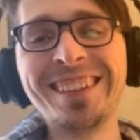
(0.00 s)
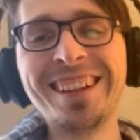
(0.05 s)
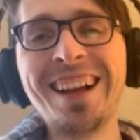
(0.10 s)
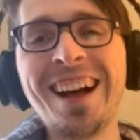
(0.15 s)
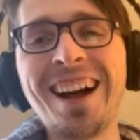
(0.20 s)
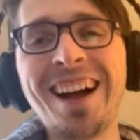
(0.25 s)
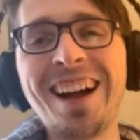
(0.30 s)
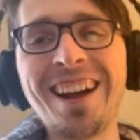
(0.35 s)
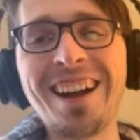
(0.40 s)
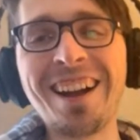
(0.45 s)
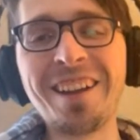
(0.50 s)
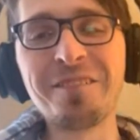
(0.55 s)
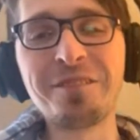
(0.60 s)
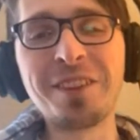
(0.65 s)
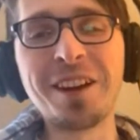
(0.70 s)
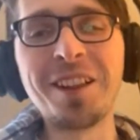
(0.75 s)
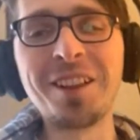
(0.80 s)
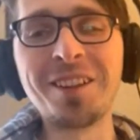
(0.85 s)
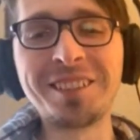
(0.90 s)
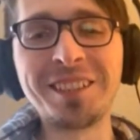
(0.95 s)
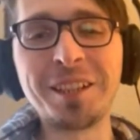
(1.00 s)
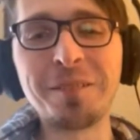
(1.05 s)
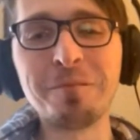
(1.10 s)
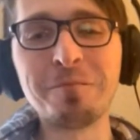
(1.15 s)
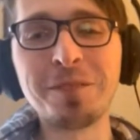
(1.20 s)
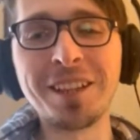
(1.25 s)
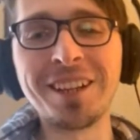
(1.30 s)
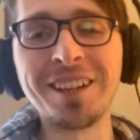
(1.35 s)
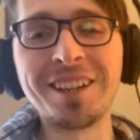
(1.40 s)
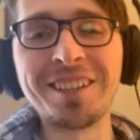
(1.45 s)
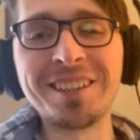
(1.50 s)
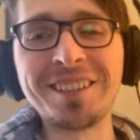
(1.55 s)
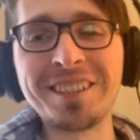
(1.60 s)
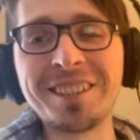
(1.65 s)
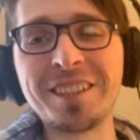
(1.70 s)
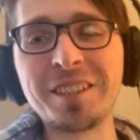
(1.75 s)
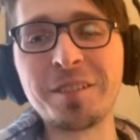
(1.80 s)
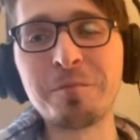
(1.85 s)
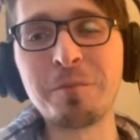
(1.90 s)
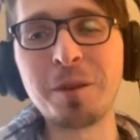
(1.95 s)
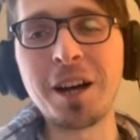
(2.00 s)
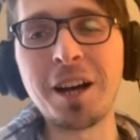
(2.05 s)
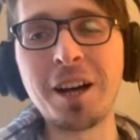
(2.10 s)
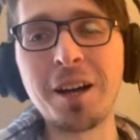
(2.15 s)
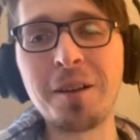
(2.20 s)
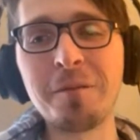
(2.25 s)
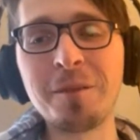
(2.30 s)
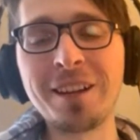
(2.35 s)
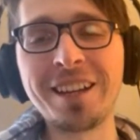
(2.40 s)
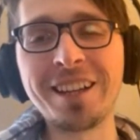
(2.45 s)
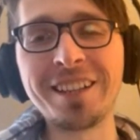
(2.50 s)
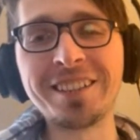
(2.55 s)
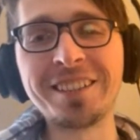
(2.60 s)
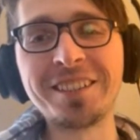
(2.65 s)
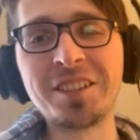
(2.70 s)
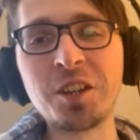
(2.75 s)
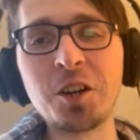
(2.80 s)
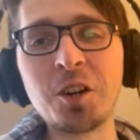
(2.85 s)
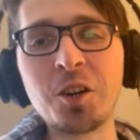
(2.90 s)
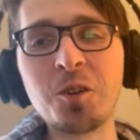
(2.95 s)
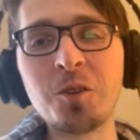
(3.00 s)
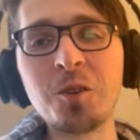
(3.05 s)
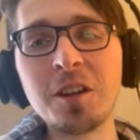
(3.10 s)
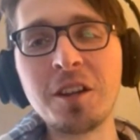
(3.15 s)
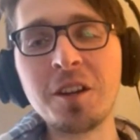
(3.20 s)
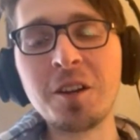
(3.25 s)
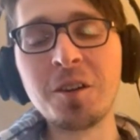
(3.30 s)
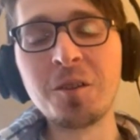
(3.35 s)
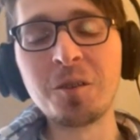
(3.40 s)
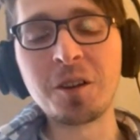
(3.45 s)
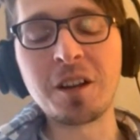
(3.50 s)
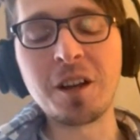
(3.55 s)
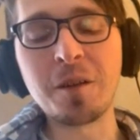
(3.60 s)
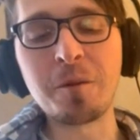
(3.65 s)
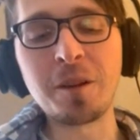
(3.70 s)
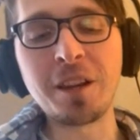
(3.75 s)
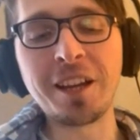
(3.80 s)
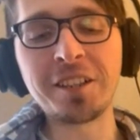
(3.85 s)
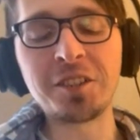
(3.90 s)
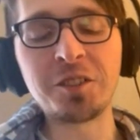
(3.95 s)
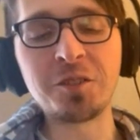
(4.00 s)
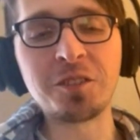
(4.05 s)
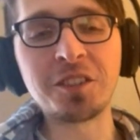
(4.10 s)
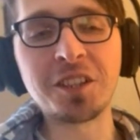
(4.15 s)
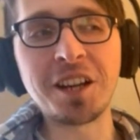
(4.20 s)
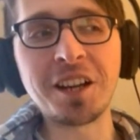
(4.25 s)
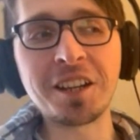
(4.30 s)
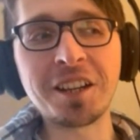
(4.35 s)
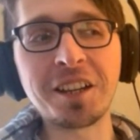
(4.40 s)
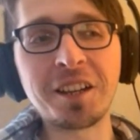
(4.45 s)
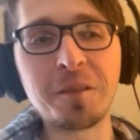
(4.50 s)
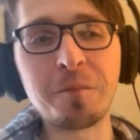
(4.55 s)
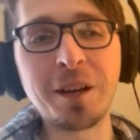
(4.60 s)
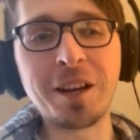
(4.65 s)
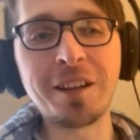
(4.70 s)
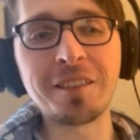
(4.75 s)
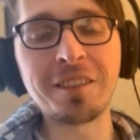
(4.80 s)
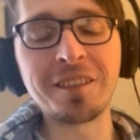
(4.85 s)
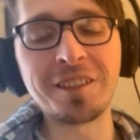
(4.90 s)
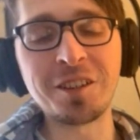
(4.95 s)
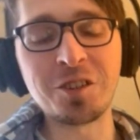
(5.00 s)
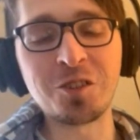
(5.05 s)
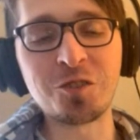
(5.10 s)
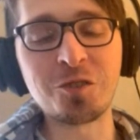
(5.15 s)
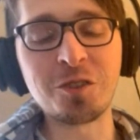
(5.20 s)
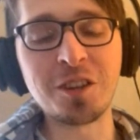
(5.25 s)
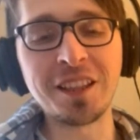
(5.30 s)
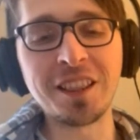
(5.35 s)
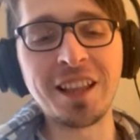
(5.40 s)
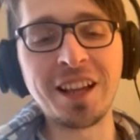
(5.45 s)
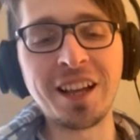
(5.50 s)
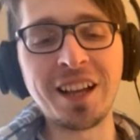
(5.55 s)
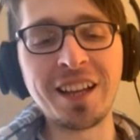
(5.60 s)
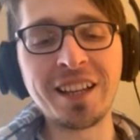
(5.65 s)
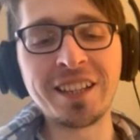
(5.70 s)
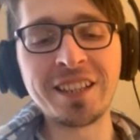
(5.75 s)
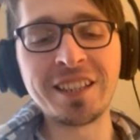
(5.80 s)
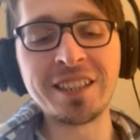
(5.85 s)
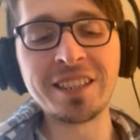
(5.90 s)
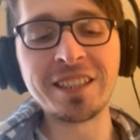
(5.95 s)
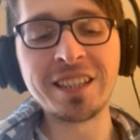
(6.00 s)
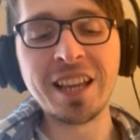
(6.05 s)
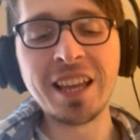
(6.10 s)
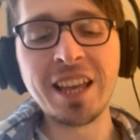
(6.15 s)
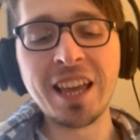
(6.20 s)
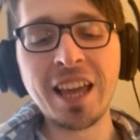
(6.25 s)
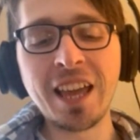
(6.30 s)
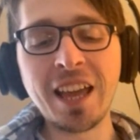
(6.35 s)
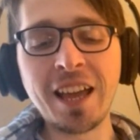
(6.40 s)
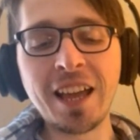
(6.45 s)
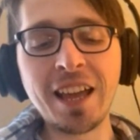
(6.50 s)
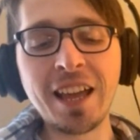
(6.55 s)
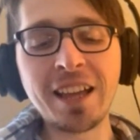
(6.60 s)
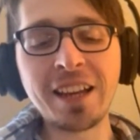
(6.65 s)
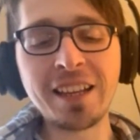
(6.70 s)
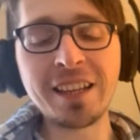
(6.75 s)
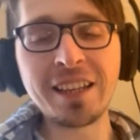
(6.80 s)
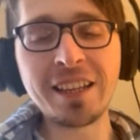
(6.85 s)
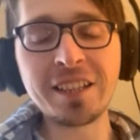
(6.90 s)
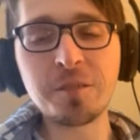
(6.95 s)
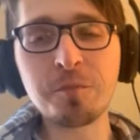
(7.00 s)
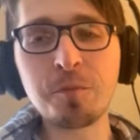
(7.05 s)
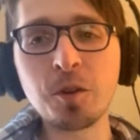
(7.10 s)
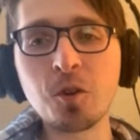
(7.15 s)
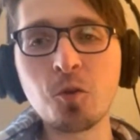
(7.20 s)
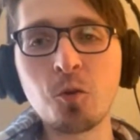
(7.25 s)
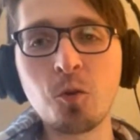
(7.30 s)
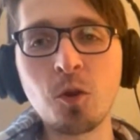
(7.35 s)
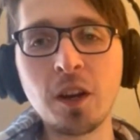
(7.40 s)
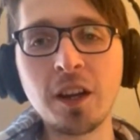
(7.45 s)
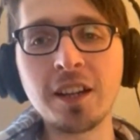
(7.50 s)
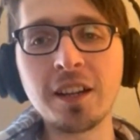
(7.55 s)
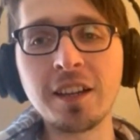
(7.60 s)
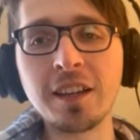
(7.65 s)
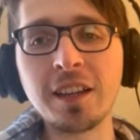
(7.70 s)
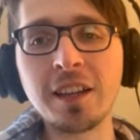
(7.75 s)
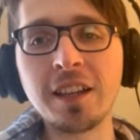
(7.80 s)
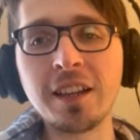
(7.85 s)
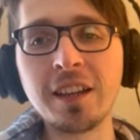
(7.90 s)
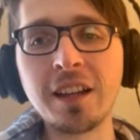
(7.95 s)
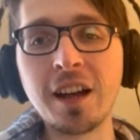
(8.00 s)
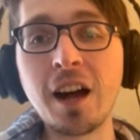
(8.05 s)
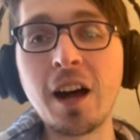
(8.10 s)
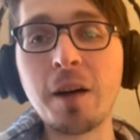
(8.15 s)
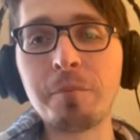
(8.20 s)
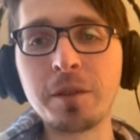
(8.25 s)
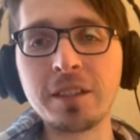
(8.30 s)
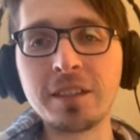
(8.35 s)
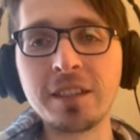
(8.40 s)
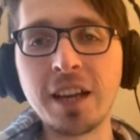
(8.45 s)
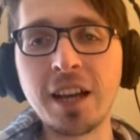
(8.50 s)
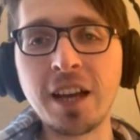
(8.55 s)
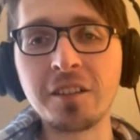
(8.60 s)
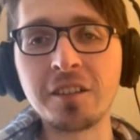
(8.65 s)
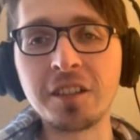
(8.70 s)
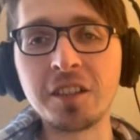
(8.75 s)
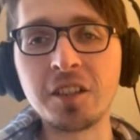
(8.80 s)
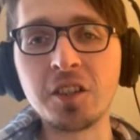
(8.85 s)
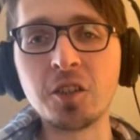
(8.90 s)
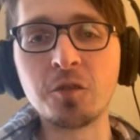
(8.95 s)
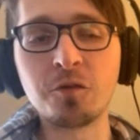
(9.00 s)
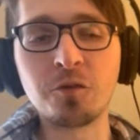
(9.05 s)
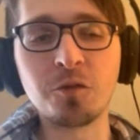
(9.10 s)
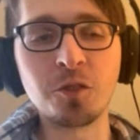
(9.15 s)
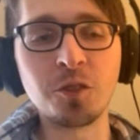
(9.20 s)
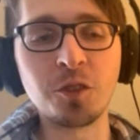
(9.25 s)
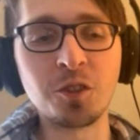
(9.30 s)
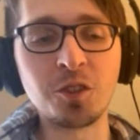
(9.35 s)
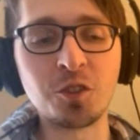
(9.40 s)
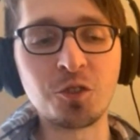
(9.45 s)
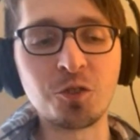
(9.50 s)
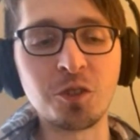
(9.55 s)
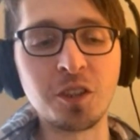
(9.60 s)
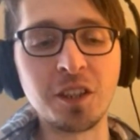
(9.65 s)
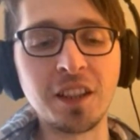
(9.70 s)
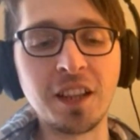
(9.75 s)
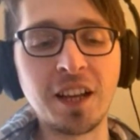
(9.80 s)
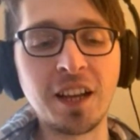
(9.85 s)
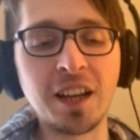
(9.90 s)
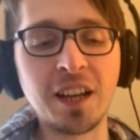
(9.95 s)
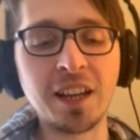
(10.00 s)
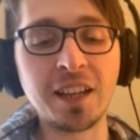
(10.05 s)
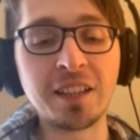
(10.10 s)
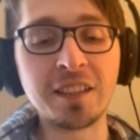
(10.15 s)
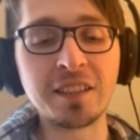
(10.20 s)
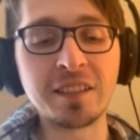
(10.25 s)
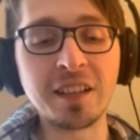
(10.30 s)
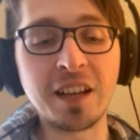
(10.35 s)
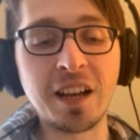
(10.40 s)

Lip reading: All right, fellow team players, this is Bob and Joe. We're coming at you talking about the Detroit Lions. And it's been quite an up and down year for the Detroit Lions,